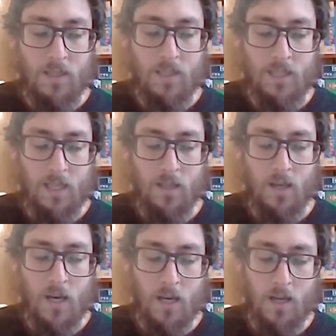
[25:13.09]
steer
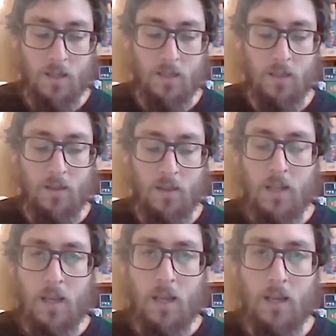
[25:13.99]
hard
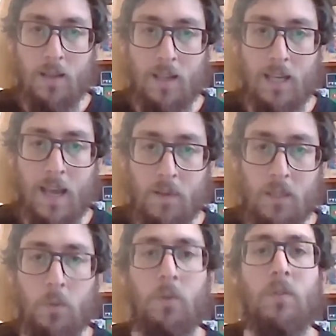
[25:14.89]
into the
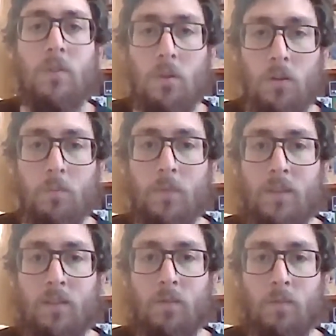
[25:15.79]
inevitable storms.